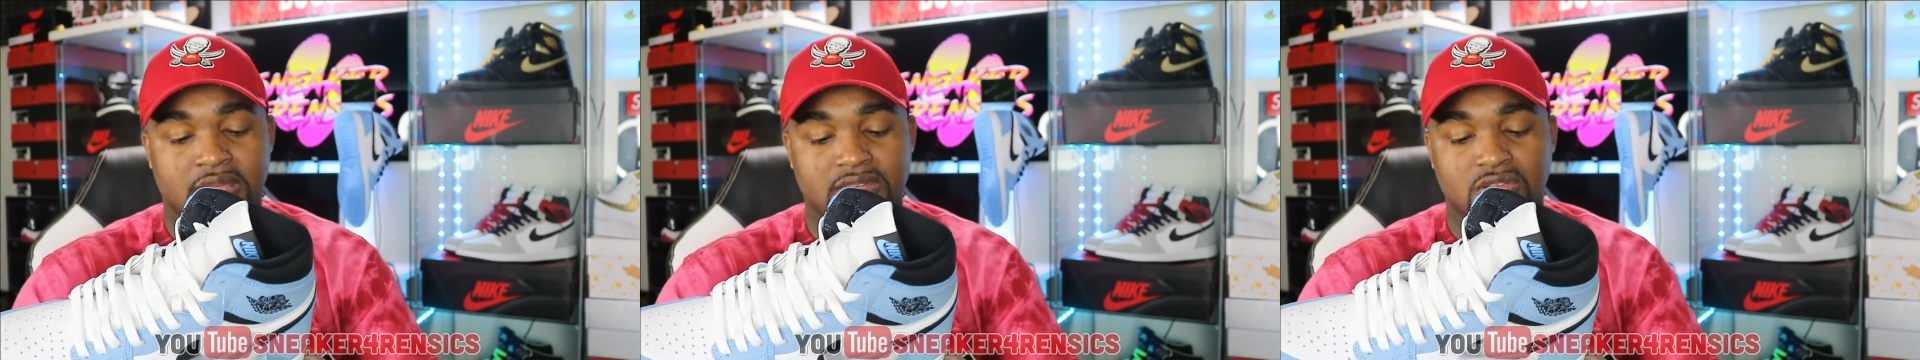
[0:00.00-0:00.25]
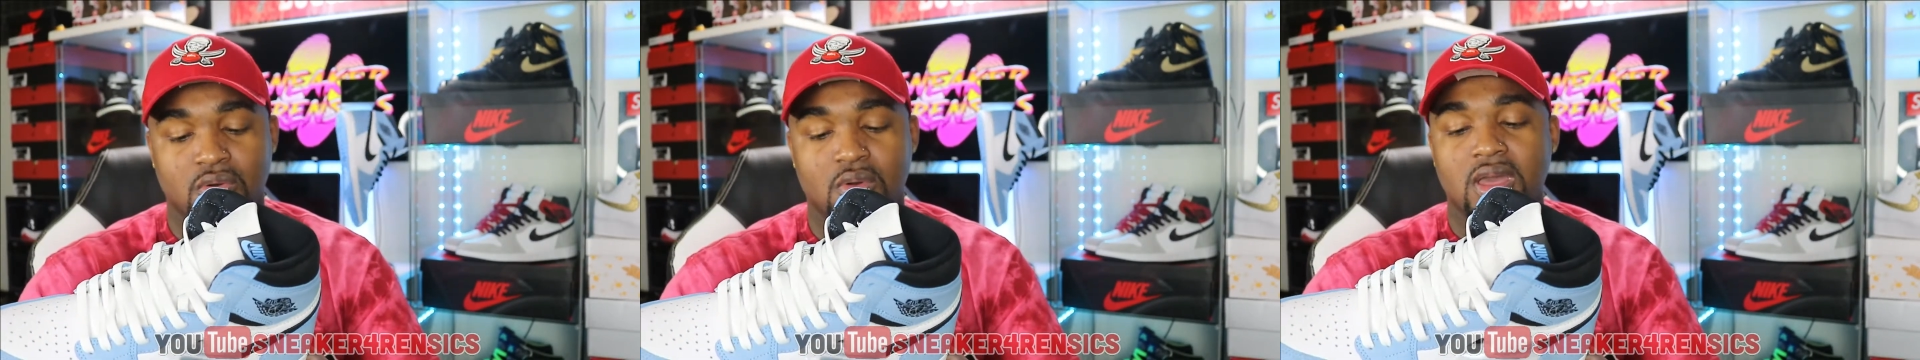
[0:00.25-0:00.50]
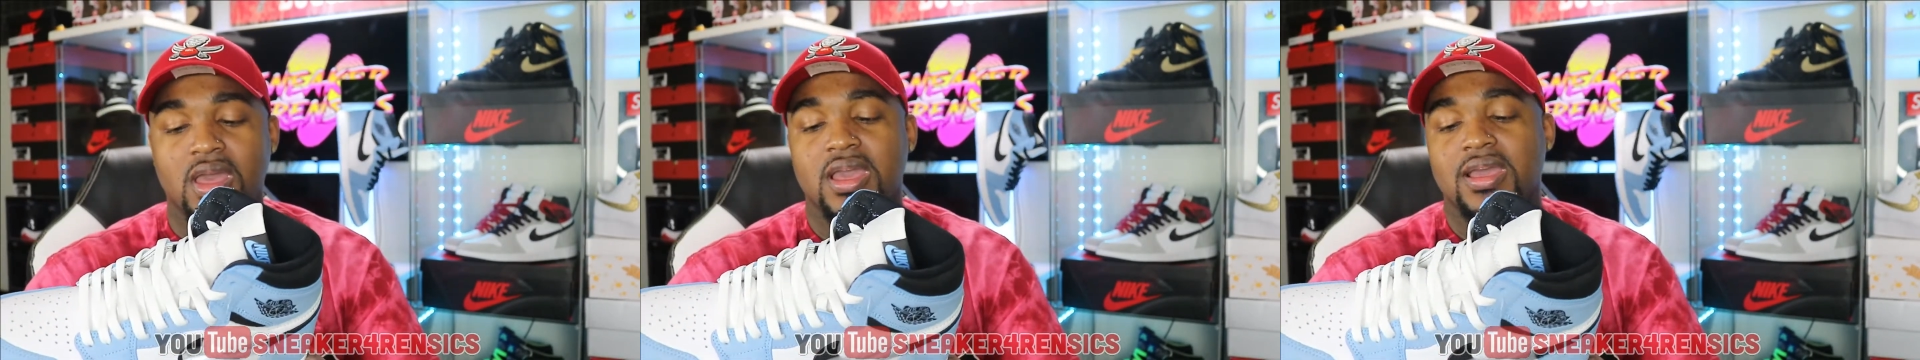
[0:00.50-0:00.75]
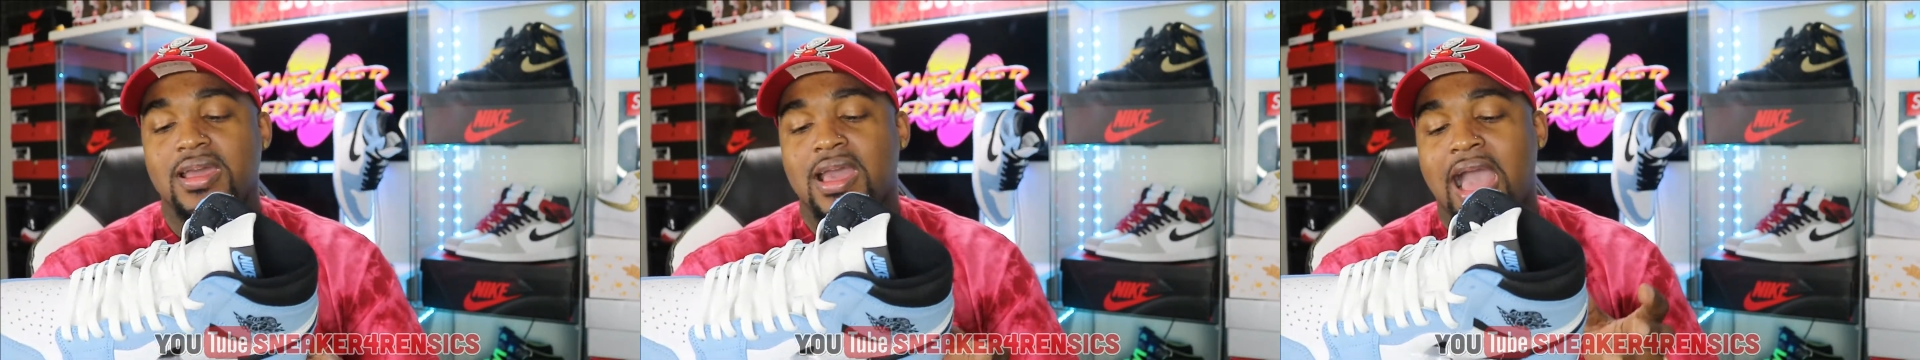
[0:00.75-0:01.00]
So
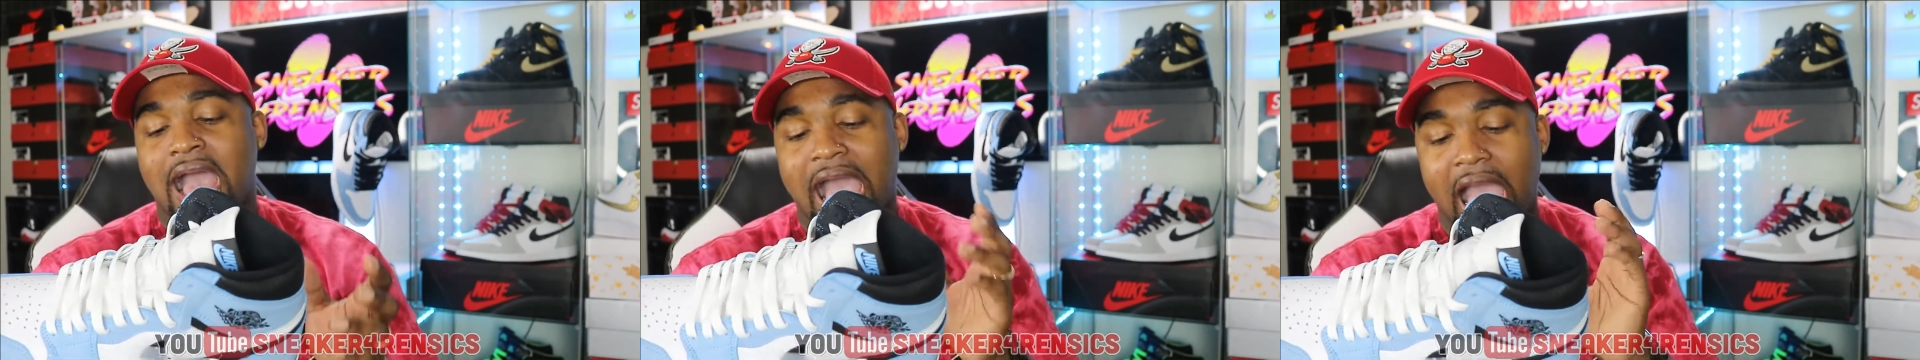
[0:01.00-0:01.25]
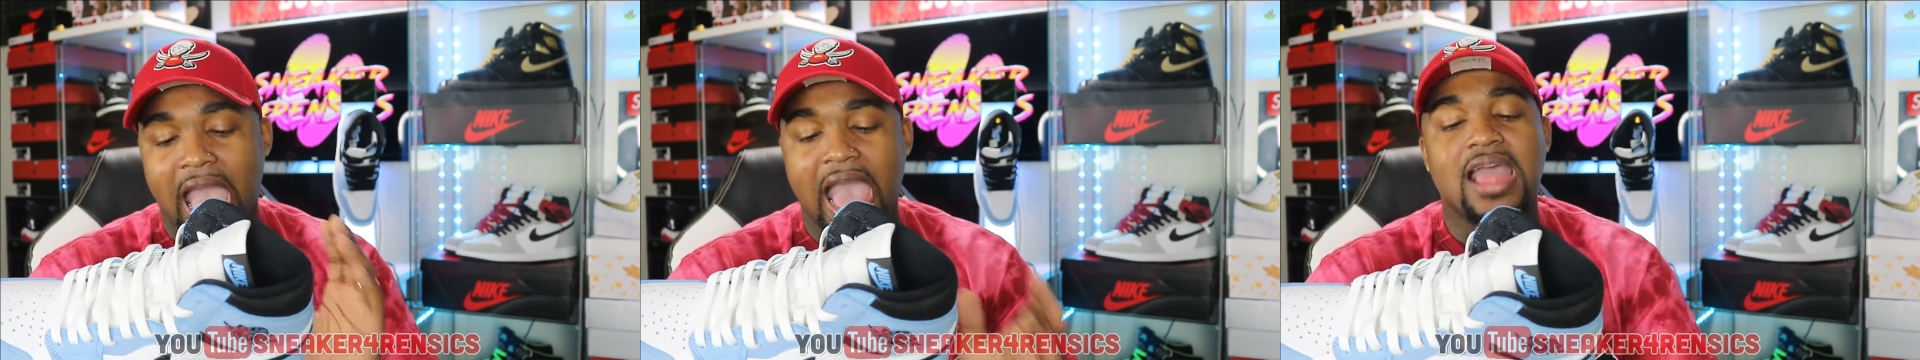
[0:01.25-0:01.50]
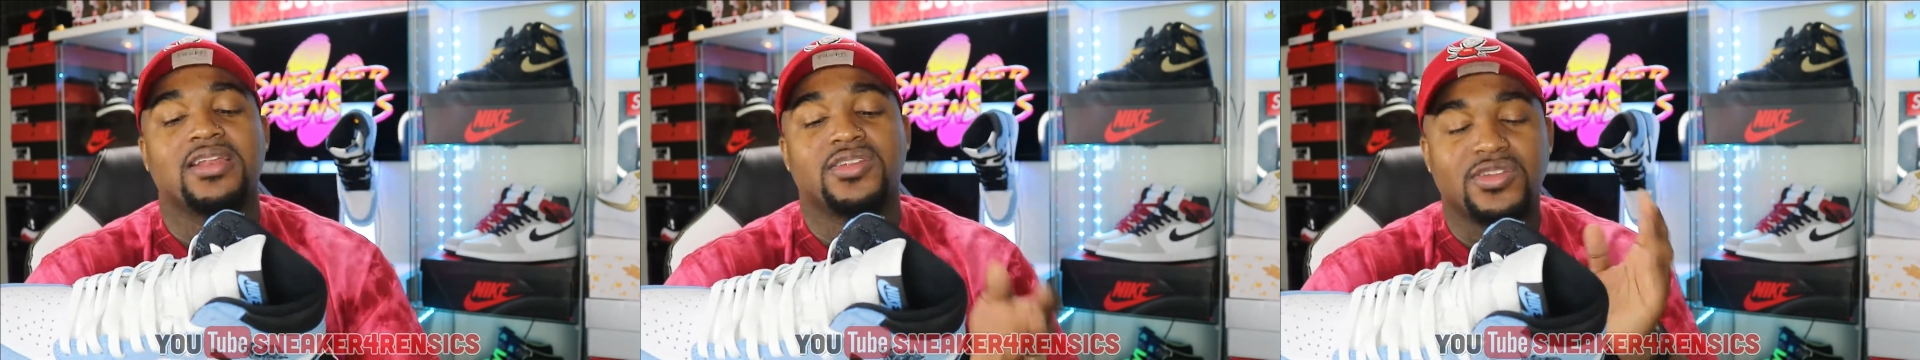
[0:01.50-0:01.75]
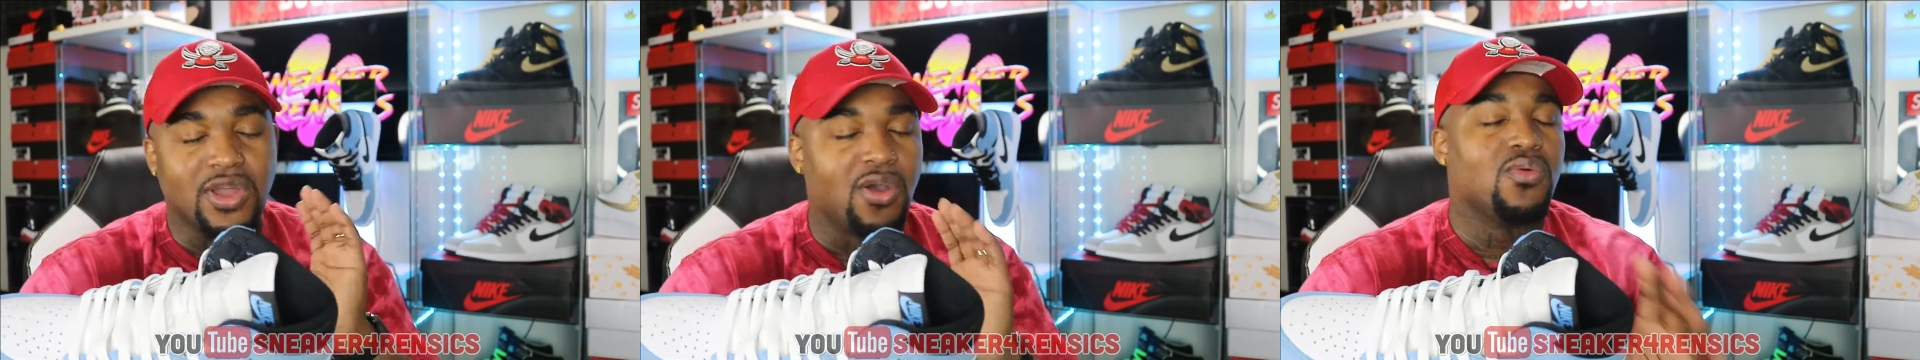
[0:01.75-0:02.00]

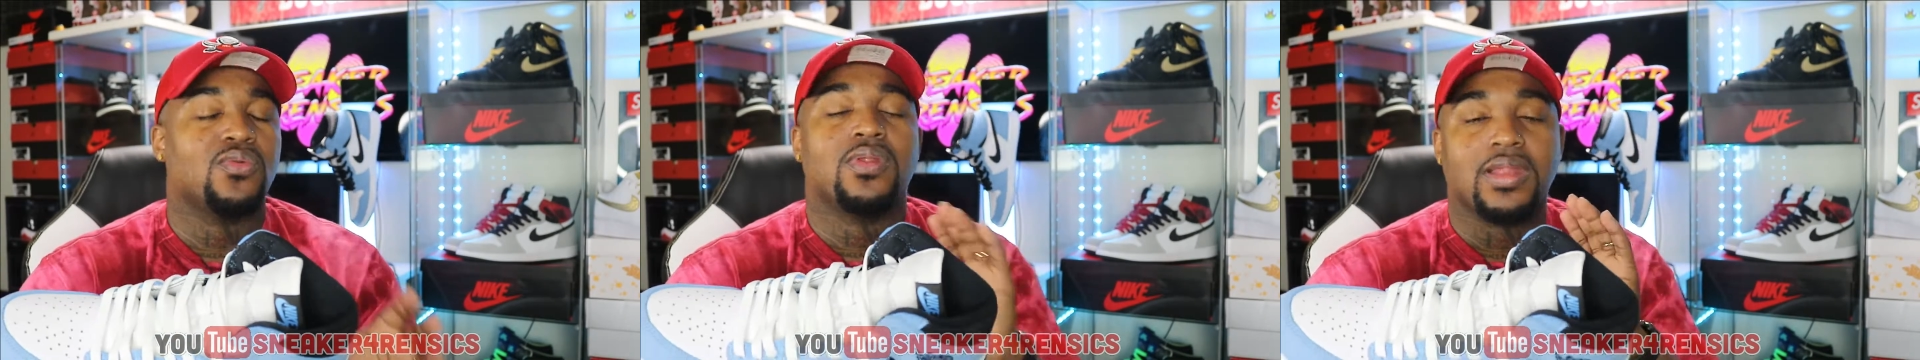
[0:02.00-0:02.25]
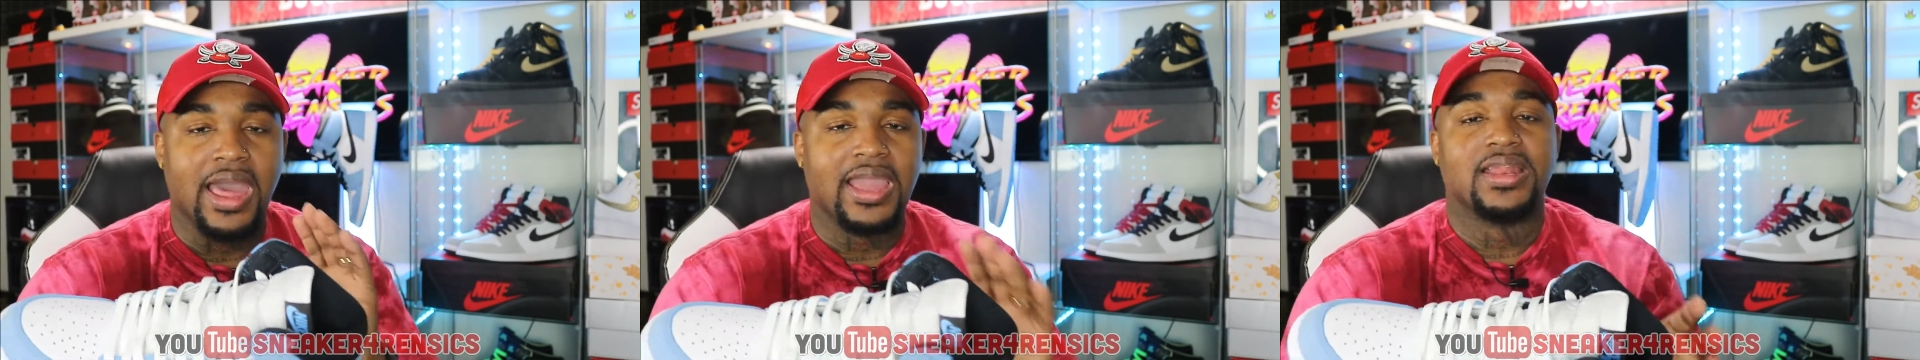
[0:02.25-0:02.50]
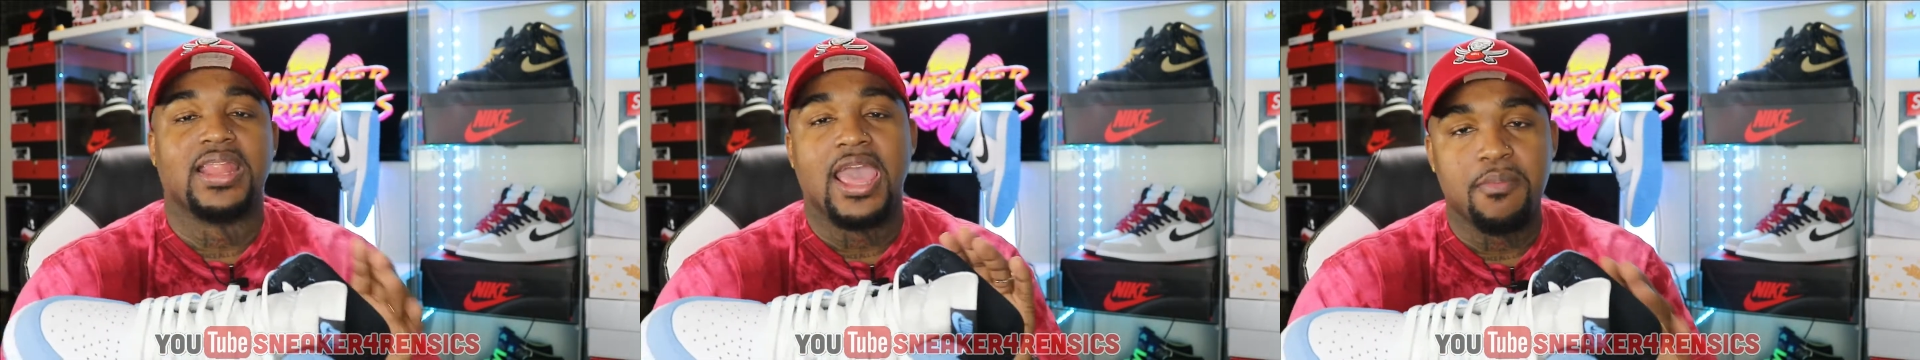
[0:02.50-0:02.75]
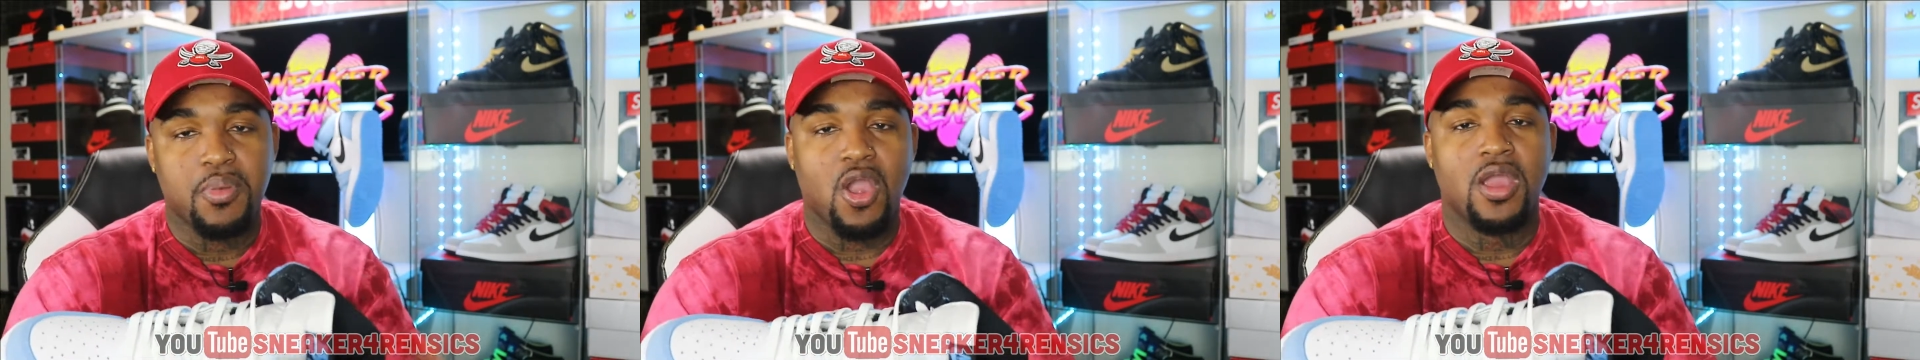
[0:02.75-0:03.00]
I don't like
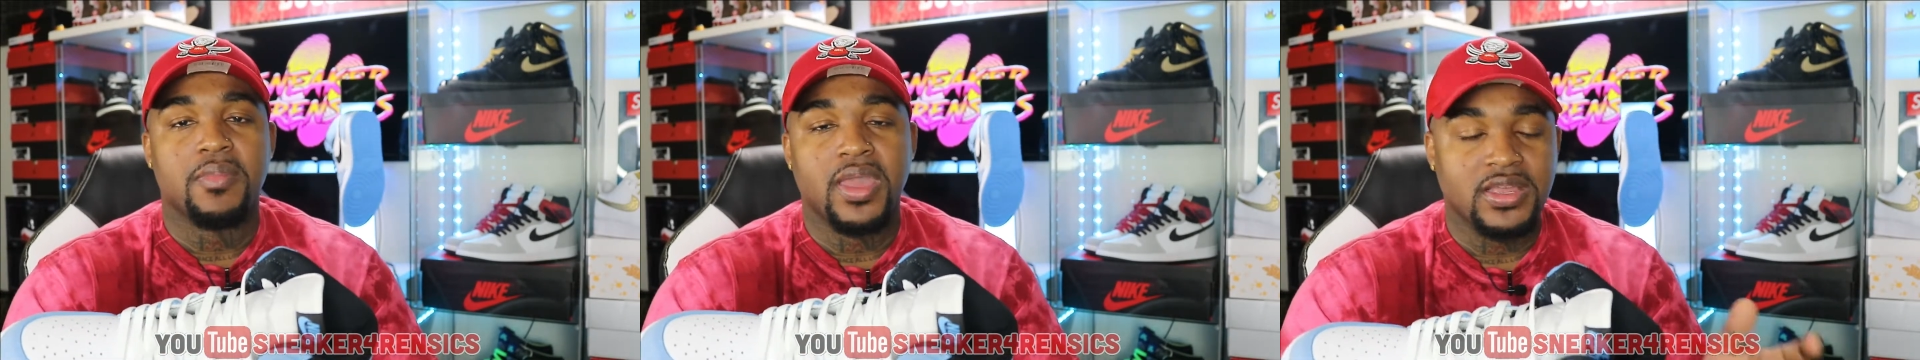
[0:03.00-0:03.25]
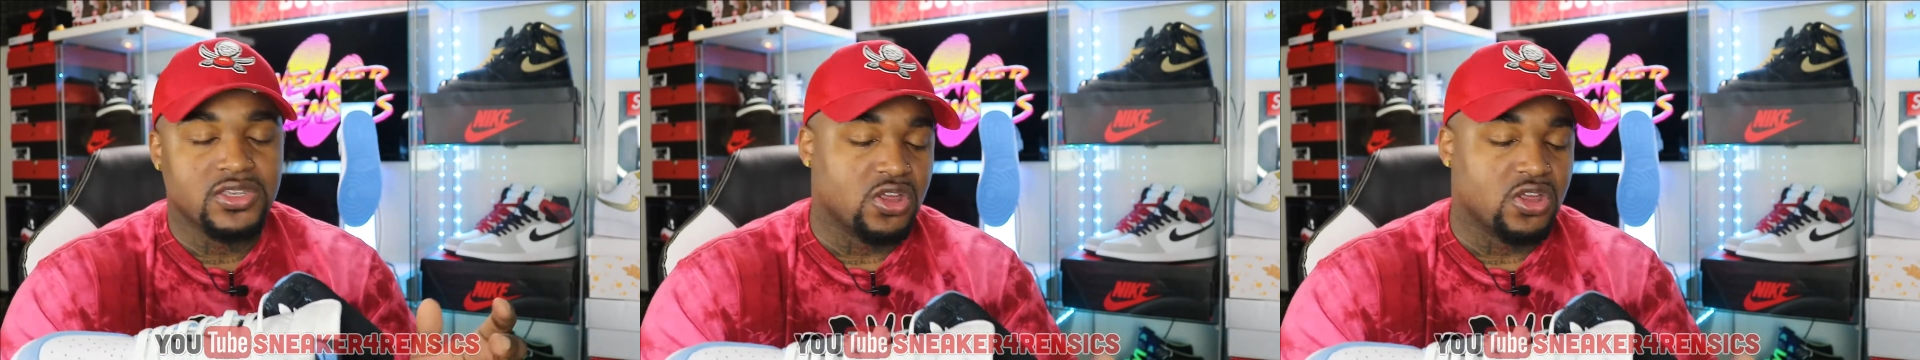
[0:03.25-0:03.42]
that part, man.